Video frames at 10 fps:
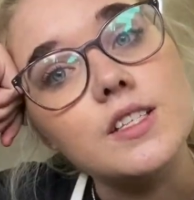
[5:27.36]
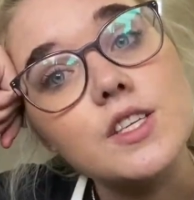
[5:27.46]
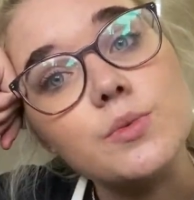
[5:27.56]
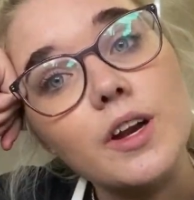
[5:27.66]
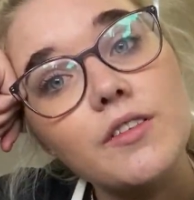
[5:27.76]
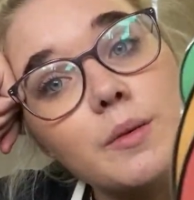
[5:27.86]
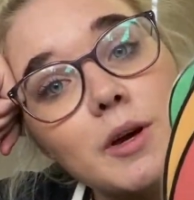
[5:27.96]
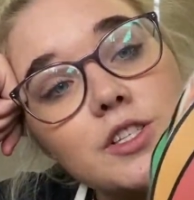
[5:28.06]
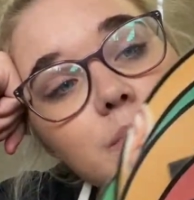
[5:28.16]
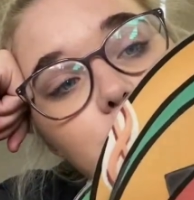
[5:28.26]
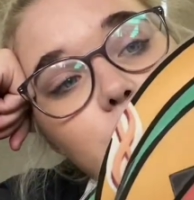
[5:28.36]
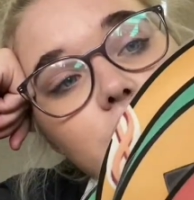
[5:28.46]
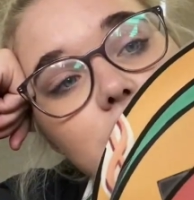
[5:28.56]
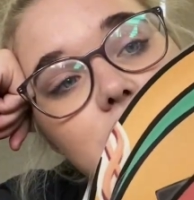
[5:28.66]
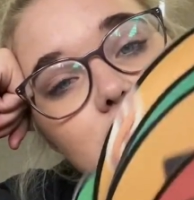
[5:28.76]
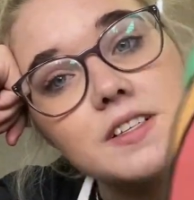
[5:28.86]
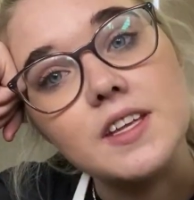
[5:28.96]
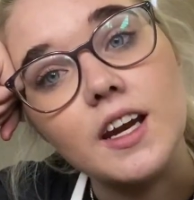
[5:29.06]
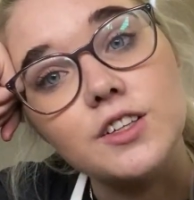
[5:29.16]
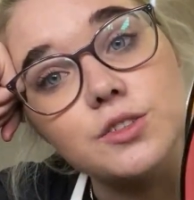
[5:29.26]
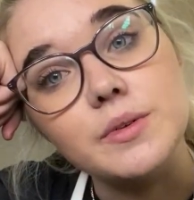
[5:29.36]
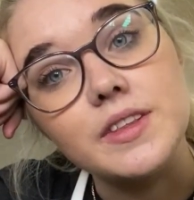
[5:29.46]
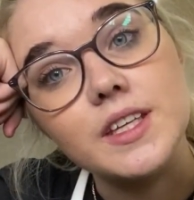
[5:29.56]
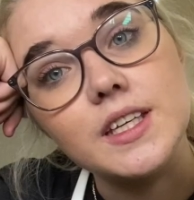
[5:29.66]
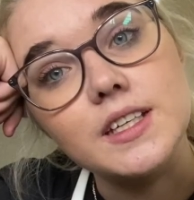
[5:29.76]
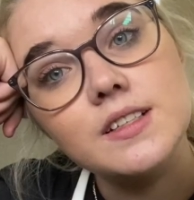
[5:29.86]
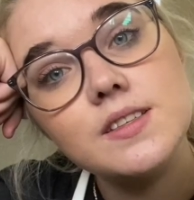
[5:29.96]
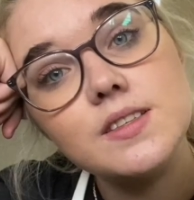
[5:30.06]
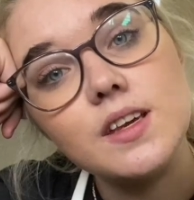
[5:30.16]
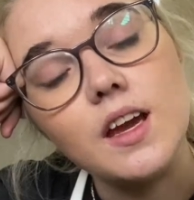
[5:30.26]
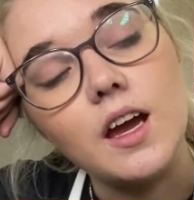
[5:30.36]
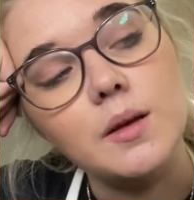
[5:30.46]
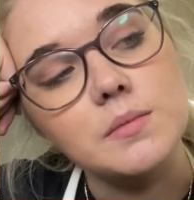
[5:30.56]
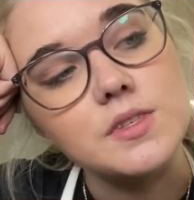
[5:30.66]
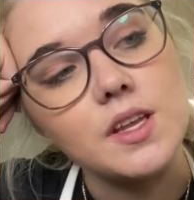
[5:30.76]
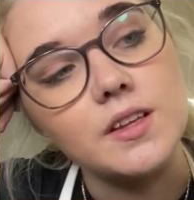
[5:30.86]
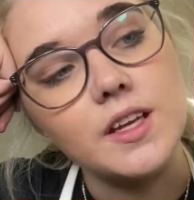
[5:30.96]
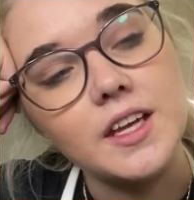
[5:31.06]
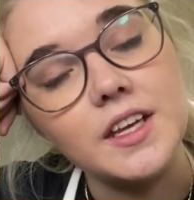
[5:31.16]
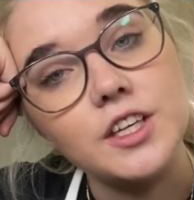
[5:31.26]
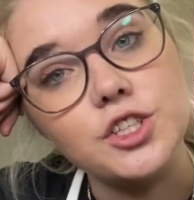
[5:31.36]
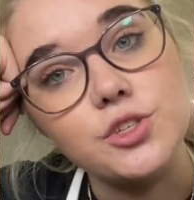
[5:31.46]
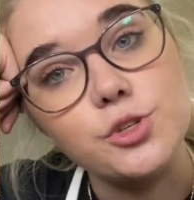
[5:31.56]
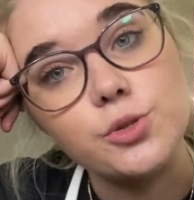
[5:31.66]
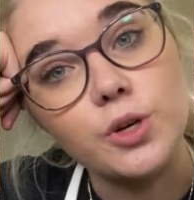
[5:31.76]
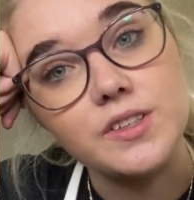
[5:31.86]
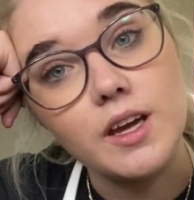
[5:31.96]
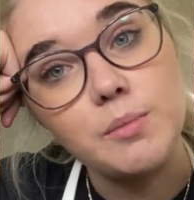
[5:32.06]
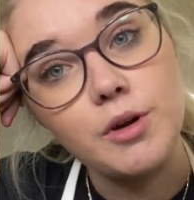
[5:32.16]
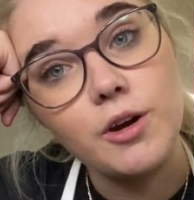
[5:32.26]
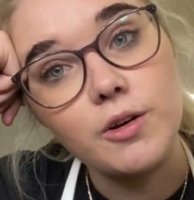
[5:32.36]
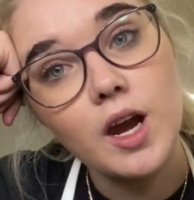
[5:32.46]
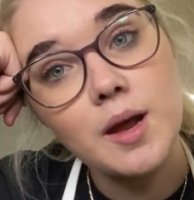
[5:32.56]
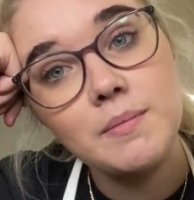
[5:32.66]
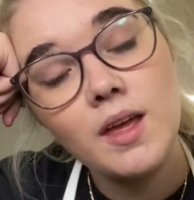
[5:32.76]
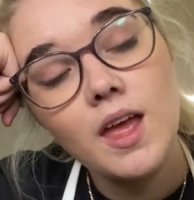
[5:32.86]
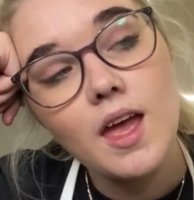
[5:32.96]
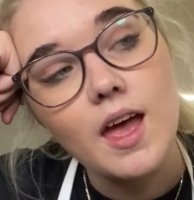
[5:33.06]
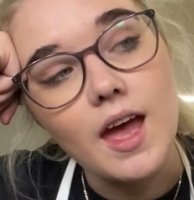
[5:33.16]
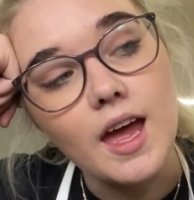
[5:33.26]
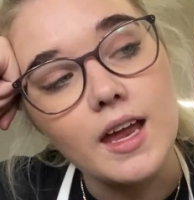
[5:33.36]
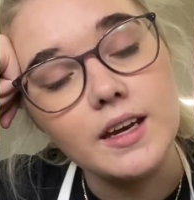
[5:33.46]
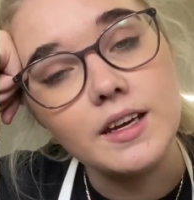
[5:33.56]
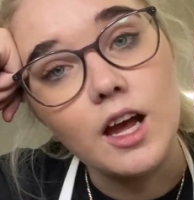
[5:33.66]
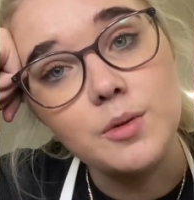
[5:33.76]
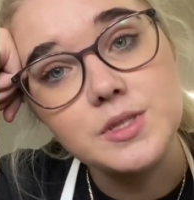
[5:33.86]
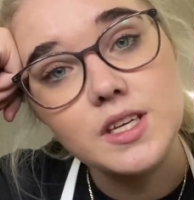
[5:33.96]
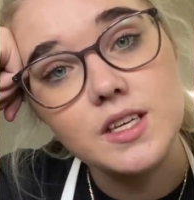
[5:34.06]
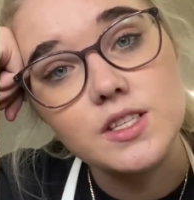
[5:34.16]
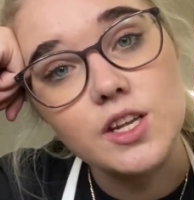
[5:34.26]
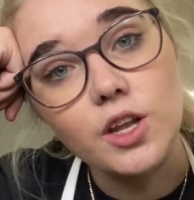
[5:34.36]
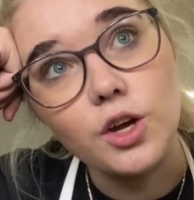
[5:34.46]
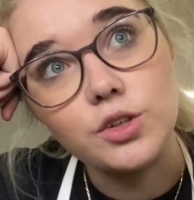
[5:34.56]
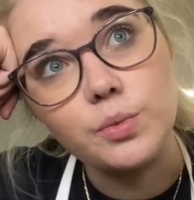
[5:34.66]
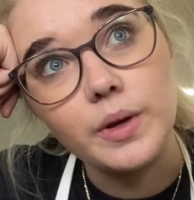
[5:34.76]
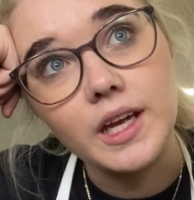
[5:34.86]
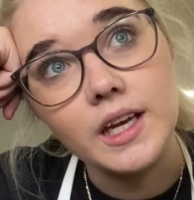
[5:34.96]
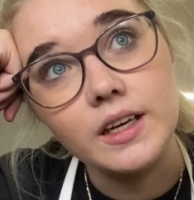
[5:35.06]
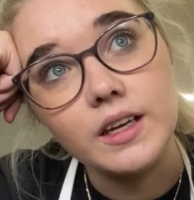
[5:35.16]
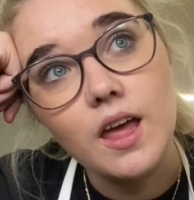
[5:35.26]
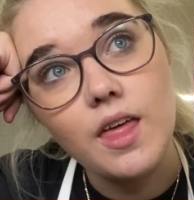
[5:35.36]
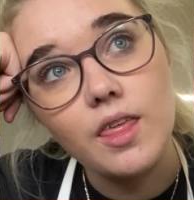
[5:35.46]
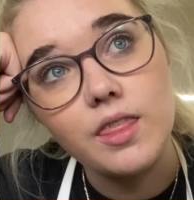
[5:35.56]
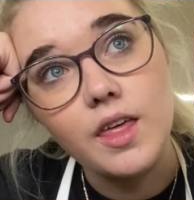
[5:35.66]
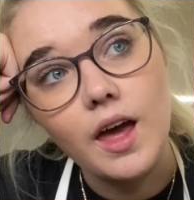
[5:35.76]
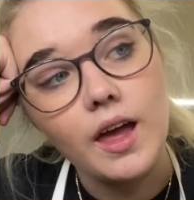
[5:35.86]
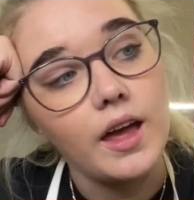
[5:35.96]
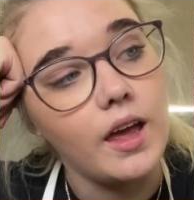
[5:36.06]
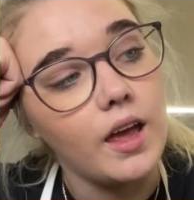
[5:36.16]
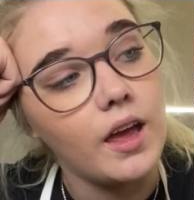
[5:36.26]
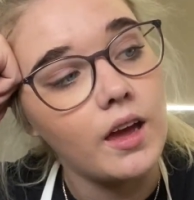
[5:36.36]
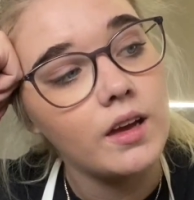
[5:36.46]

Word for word: is one of the most important things that I do with the kids um, so that they can get used to our day program and it helps the kids a lot when they